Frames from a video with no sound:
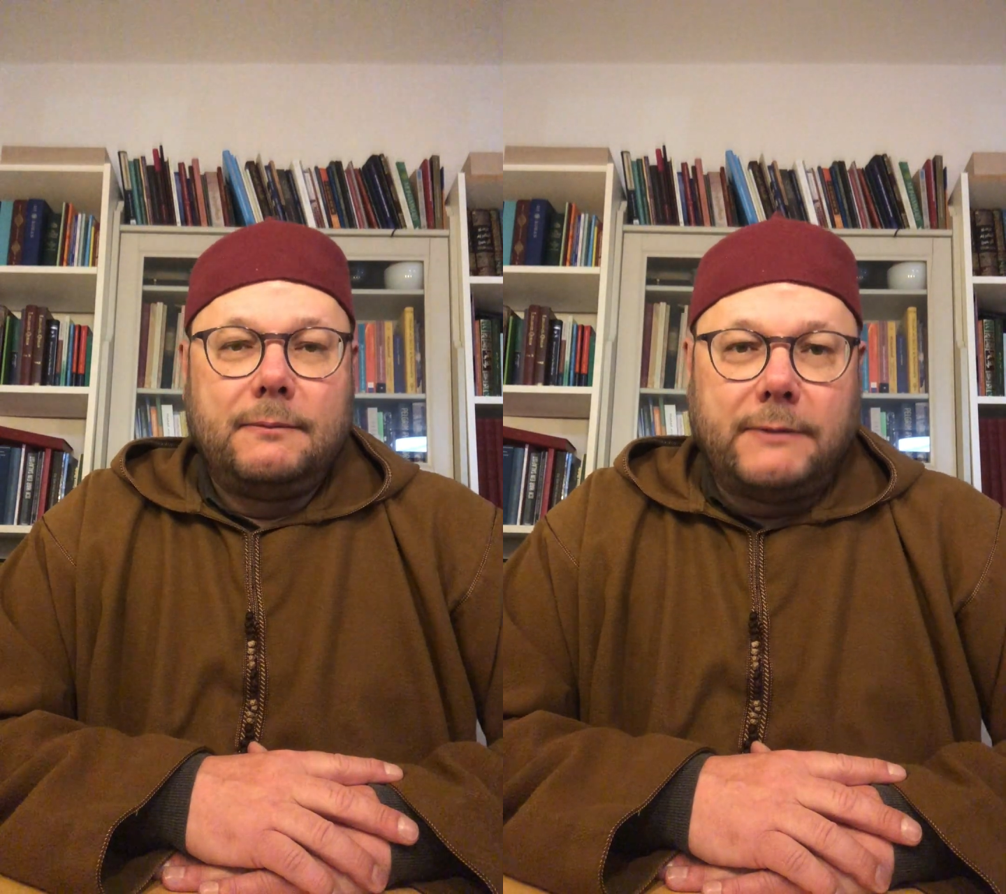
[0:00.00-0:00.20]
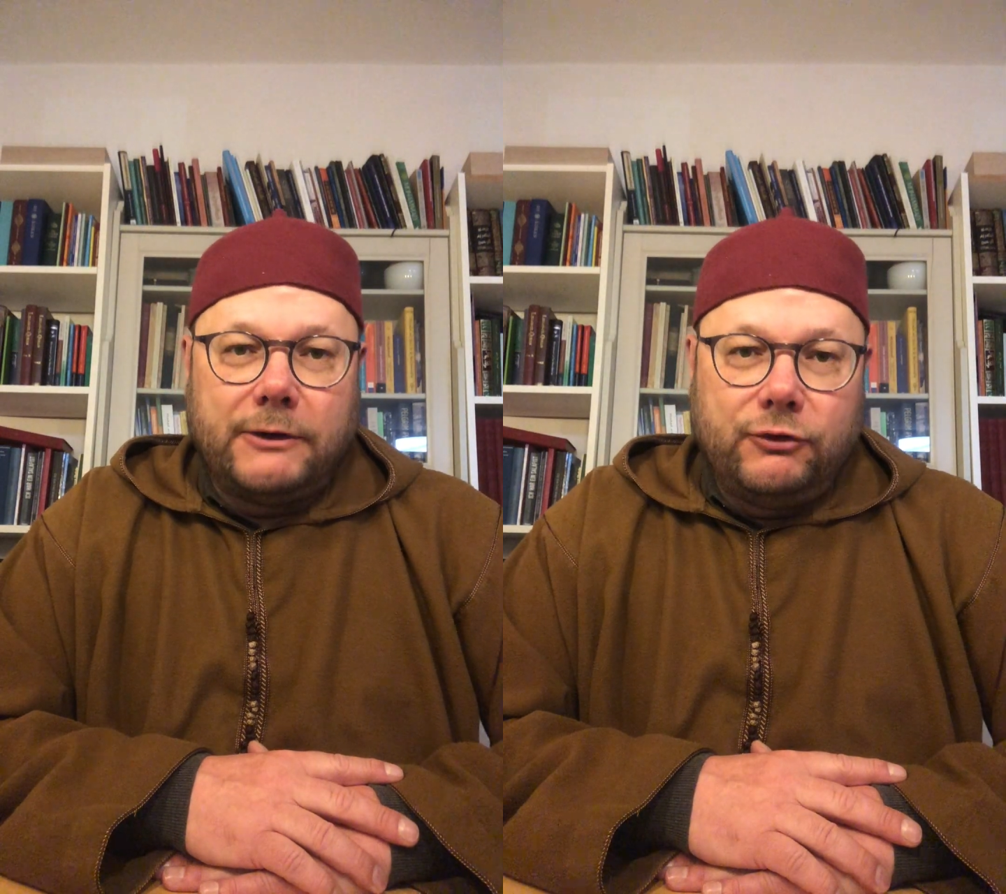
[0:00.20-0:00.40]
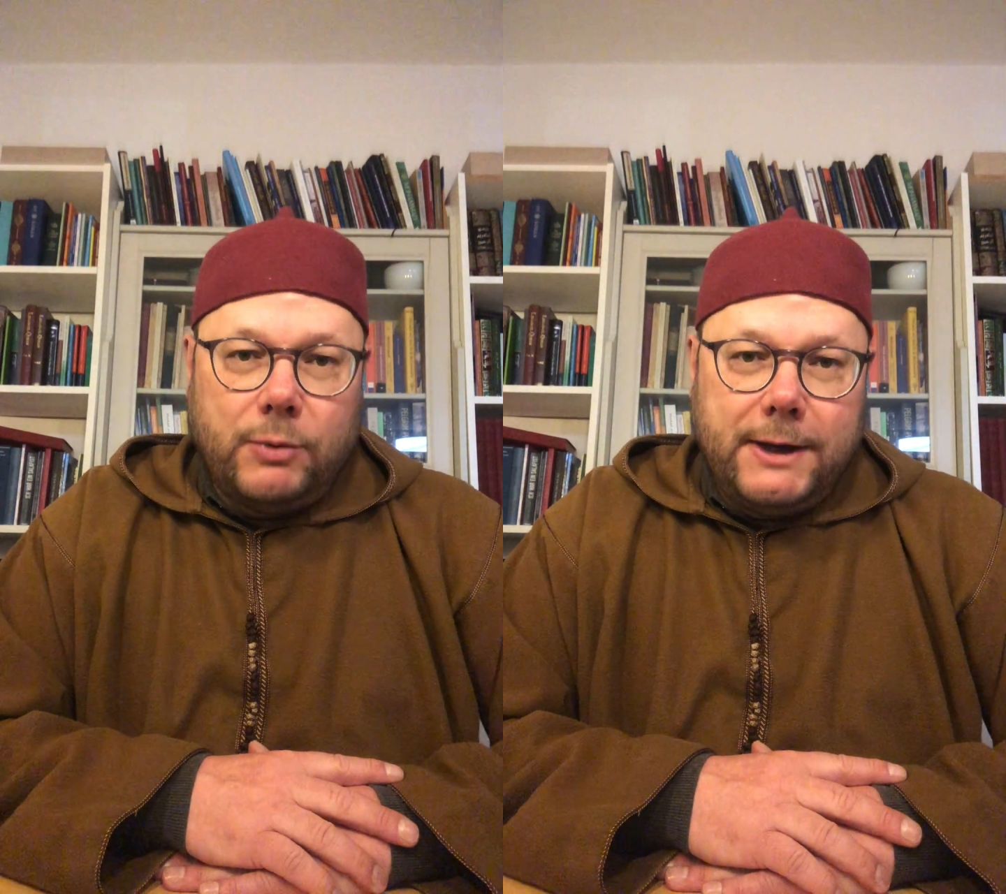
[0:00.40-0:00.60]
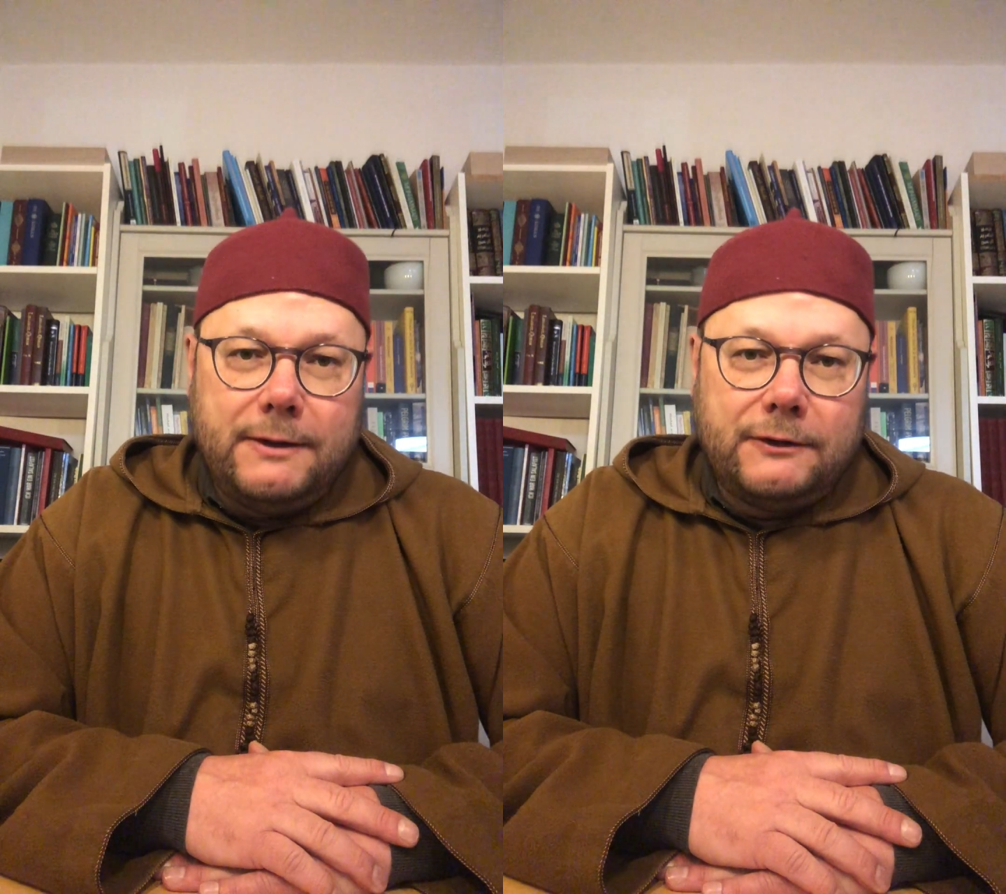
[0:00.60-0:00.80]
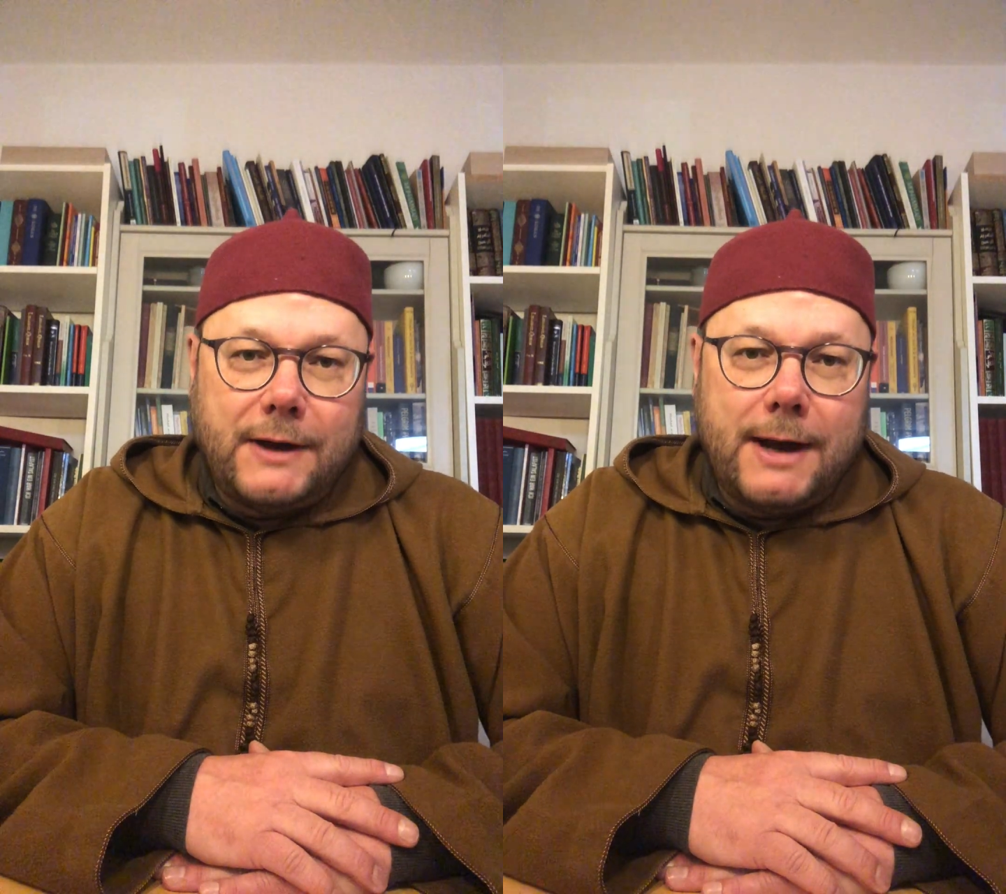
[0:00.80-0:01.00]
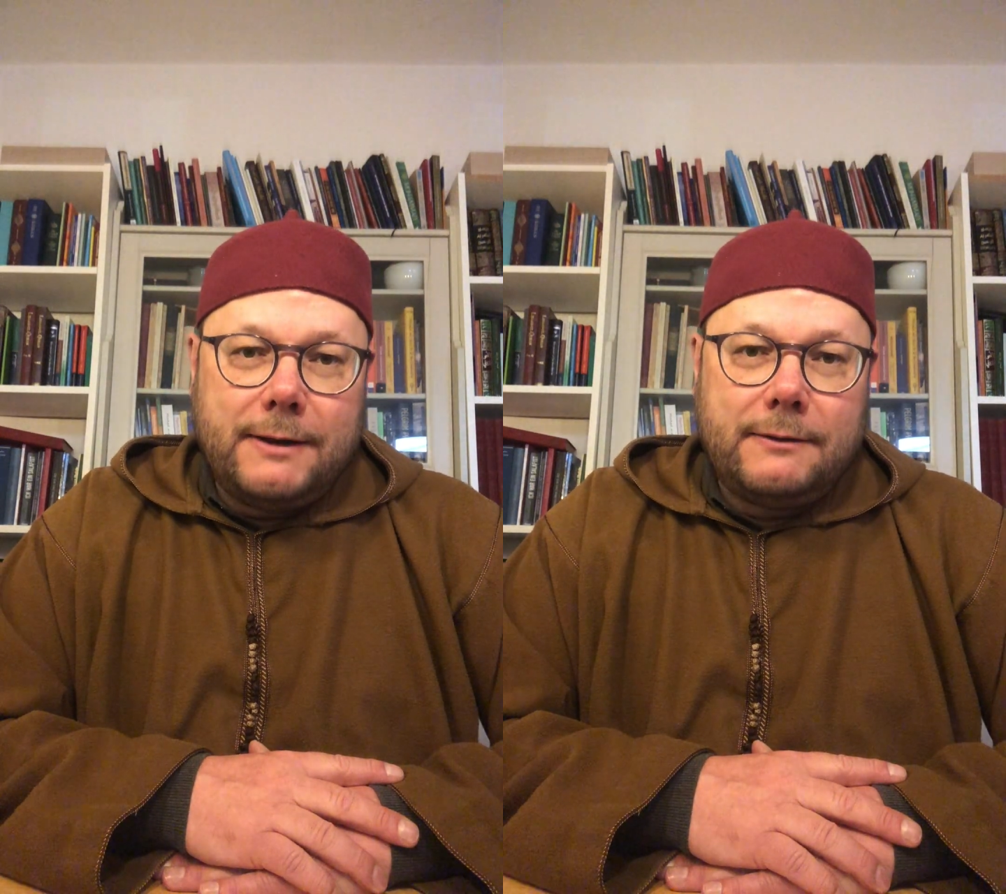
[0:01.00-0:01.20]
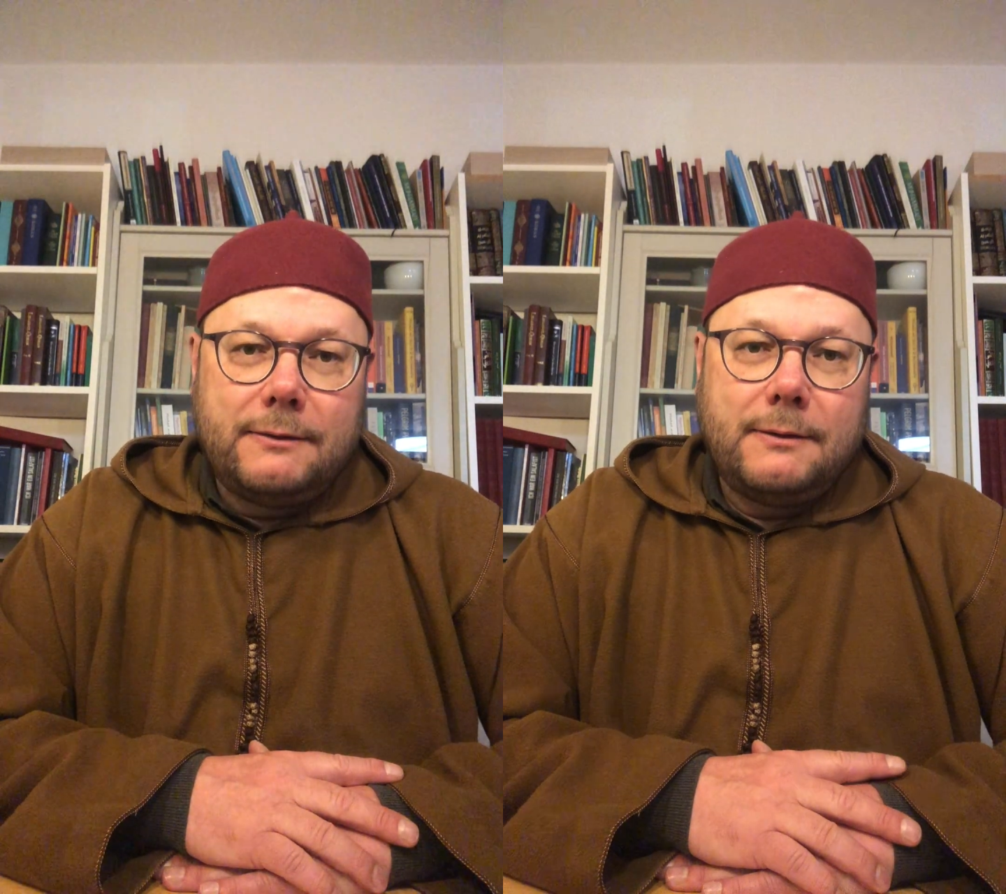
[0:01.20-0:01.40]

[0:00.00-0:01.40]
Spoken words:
Tajweed is added